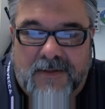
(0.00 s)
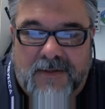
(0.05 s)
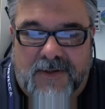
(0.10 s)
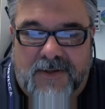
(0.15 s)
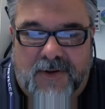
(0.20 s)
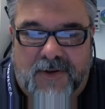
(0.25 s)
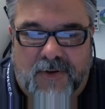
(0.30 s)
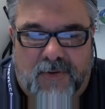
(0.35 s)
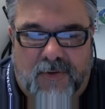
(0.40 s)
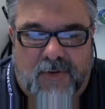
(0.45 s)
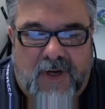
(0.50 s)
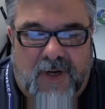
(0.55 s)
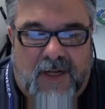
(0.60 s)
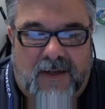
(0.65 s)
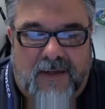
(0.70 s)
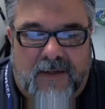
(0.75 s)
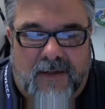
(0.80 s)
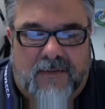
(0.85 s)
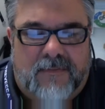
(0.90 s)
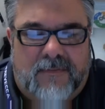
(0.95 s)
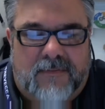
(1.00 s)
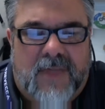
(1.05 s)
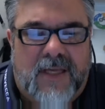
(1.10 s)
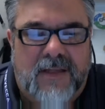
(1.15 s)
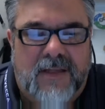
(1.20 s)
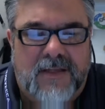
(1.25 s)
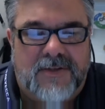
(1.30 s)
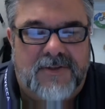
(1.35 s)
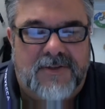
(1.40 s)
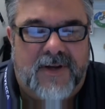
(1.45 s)
So
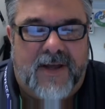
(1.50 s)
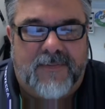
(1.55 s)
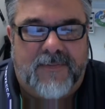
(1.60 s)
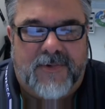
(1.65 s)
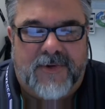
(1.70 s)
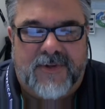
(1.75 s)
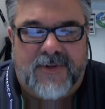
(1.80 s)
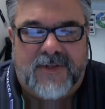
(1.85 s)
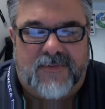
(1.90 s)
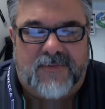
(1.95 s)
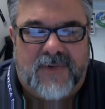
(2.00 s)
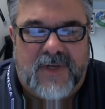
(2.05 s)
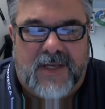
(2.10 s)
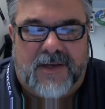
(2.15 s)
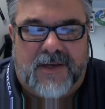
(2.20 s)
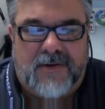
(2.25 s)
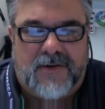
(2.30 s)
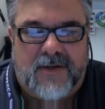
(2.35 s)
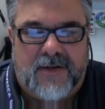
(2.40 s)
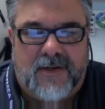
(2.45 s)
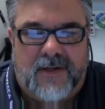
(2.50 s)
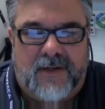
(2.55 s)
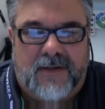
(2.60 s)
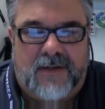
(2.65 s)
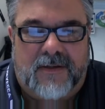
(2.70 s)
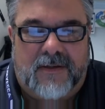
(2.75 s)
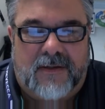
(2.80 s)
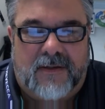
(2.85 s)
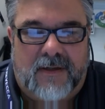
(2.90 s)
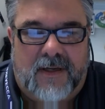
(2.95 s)
in the chapter this week
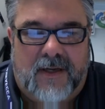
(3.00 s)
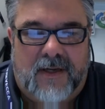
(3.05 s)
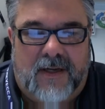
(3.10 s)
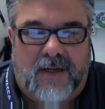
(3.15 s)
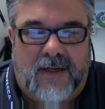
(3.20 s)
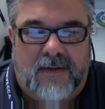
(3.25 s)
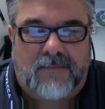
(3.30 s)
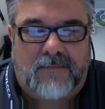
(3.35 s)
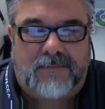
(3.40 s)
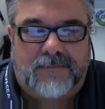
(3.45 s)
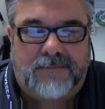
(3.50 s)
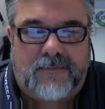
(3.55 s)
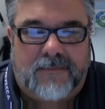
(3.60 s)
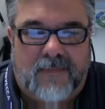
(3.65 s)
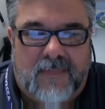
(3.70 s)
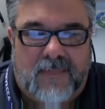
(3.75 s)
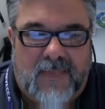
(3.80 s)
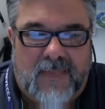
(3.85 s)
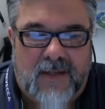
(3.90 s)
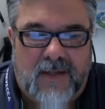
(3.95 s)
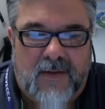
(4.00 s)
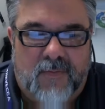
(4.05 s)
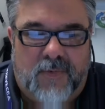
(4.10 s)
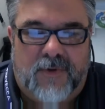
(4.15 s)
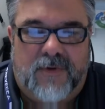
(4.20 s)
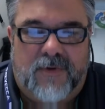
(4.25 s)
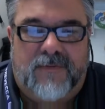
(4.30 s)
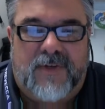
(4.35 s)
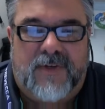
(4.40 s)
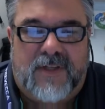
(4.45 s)
on um,
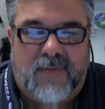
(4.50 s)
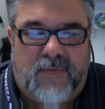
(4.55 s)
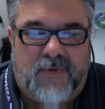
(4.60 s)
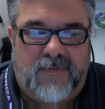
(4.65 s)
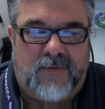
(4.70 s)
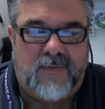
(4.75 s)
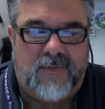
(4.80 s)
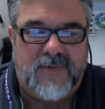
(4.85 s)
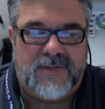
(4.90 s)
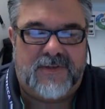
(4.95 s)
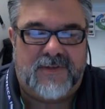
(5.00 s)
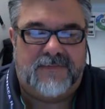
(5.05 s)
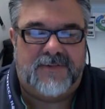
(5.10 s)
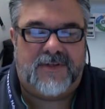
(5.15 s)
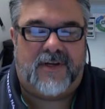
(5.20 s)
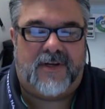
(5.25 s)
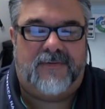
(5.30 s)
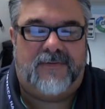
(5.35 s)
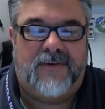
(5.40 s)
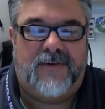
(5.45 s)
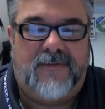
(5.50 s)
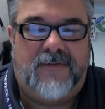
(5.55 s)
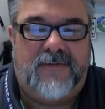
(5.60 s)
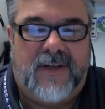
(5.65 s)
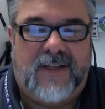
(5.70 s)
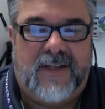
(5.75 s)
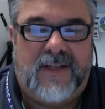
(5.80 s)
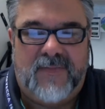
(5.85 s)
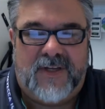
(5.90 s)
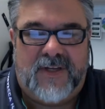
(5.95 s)
improving the performance of software
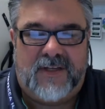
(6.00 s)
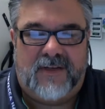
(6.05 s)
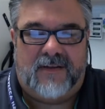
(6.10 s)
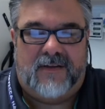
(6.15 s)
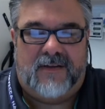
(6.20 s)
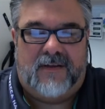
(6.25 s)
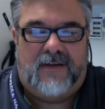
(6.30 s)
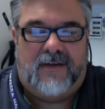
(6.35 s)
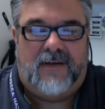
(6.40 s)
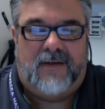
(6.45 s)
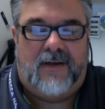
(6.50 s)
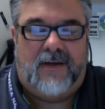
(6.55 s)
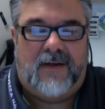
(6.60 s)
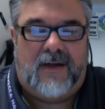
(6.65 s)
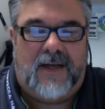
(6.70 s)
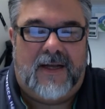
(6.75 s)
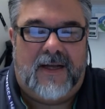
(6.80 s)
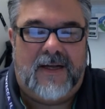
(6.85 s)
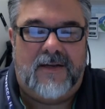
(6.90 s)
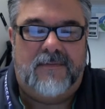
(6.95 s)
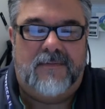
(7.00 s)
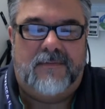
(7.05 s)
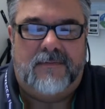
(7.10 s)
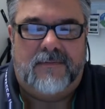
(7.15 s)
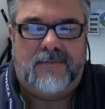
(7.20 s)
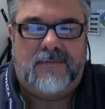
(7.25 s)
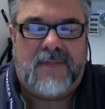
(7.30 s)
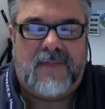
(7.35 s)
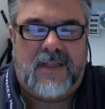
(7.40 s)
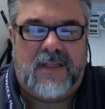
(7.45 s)
development,
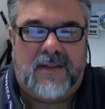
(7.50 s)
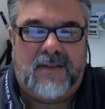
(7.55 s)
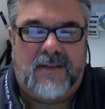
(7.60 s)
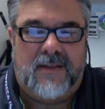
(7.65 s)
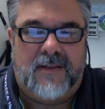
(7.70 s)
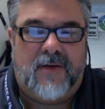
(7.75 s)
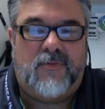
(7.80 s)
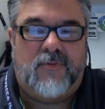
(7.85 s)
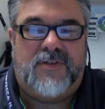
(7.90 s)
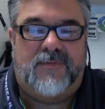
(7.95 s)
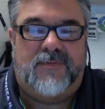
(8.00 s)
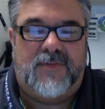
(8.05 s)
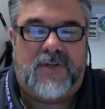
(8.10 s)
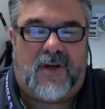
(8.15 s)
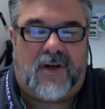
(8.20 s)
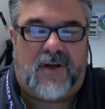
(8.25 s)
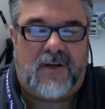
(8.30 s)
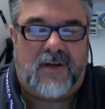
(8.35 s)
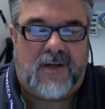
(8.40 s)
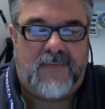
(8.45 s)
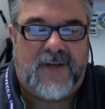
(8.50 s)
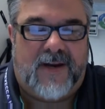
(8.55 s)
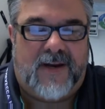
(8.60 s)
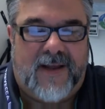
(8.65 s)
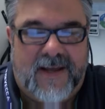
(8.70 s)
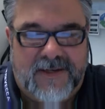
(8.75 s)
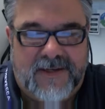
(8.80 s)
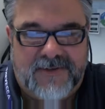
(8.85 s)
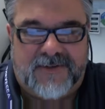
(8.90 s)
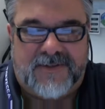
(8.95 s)
um, there was some talk about
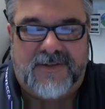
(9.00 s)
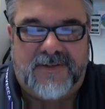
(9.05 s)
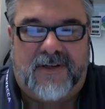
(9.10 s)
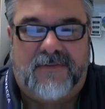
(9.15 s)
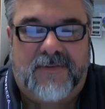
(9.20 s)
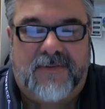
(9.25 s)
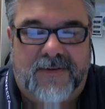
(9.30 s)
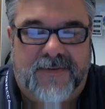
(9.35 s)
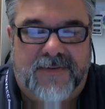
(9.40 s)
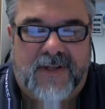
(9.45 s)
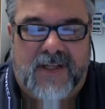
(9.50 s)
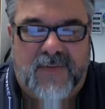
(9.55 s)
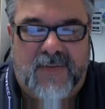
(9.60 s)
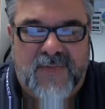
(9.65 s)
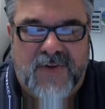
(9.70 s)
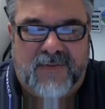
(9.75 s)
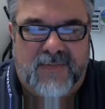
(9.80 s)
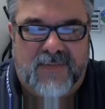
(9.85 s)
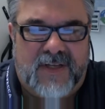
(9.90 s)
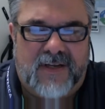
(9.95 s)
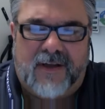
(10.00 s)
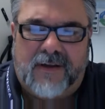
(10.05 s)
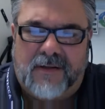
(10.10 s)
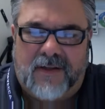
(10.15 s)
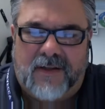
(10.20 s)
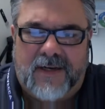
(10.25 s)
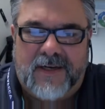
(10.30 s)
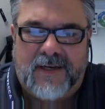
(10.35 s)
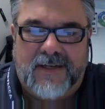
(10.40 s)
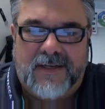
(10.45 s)
Agile software development, but not a
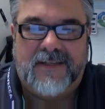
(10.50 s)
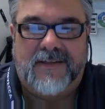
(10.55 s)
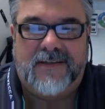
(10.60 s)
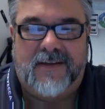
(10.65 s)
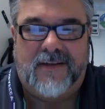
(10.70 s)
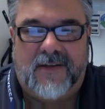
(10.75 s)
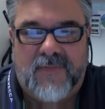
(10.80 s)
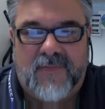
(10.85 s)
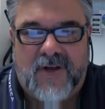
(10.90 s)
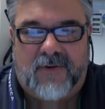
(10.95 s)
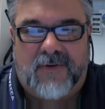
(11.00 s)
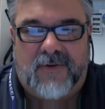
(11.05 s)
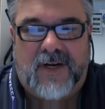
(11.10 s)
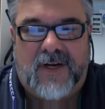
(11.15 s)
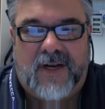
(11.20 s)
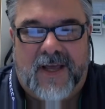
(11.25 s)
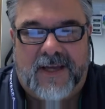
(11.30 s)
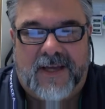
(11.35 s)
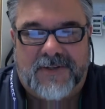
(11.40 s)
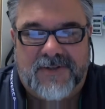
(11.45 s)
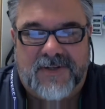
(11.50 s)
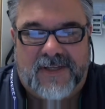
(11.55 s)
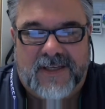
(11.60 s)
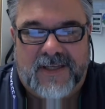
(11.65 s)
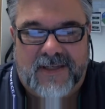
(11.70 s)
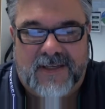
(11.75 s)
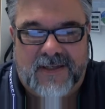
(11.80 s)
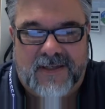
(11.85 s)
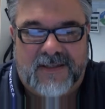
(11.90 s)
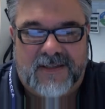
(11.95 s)
lot of detail about what it
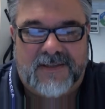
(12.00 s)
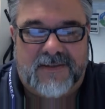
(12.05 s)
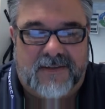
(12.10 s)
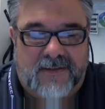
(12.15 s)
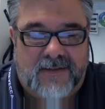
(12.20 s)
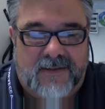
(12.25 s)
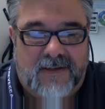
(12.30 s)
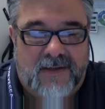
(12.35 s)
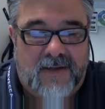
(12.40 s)
actually is.